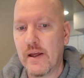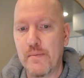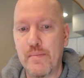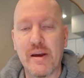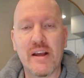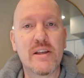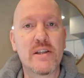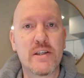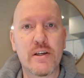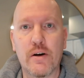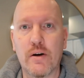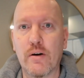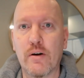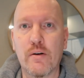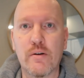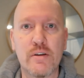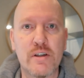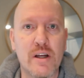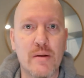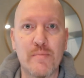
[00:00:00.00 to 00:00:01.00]
Big
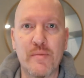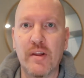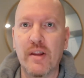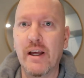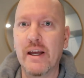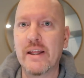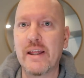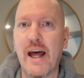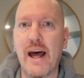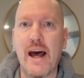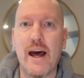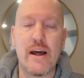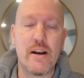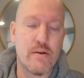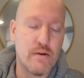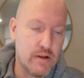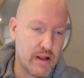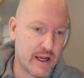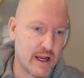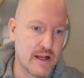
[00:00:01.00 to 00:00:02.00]
Sur or something like that,
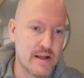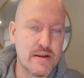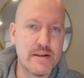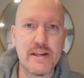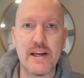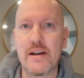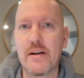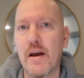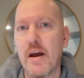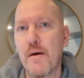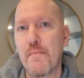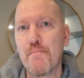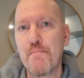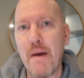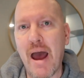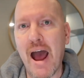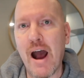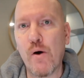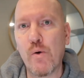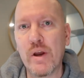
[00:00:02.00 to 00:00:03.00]
or like I said,
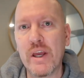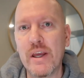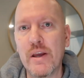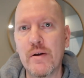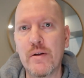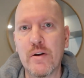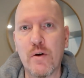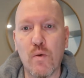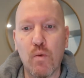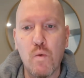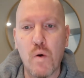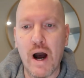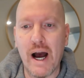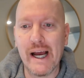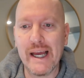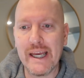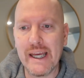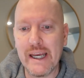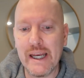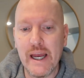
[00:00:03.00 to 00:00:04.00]
Maui and
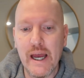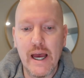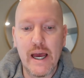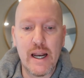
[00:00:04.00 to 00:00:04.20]
Hawaii.